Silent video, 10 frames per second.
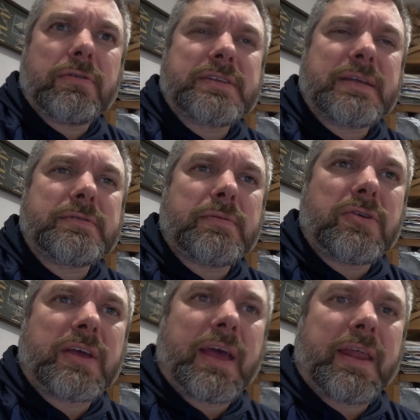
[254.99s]
which seems to be
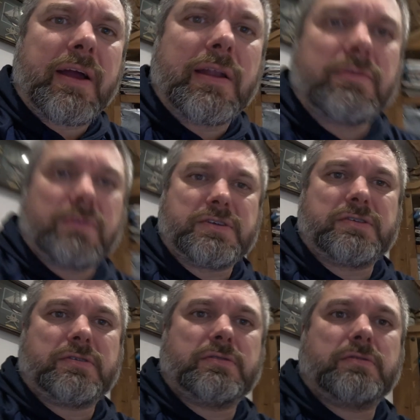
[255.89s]
the UK and Ireland,
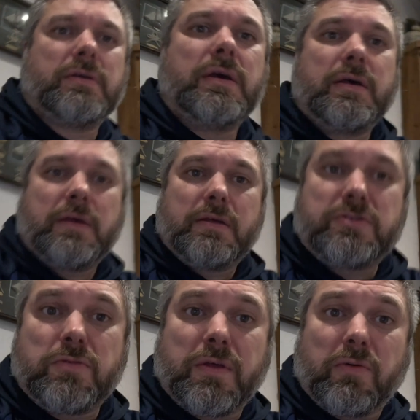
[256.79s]
which
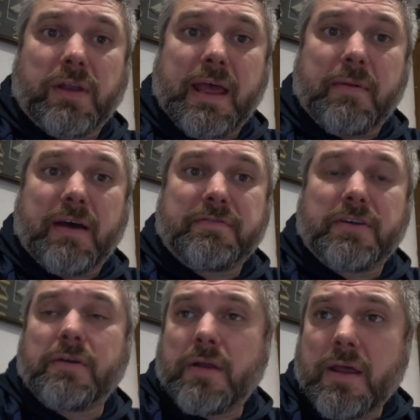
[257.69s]
should be the one I'm
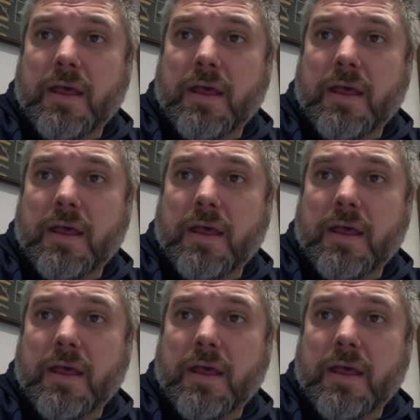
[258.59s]
after.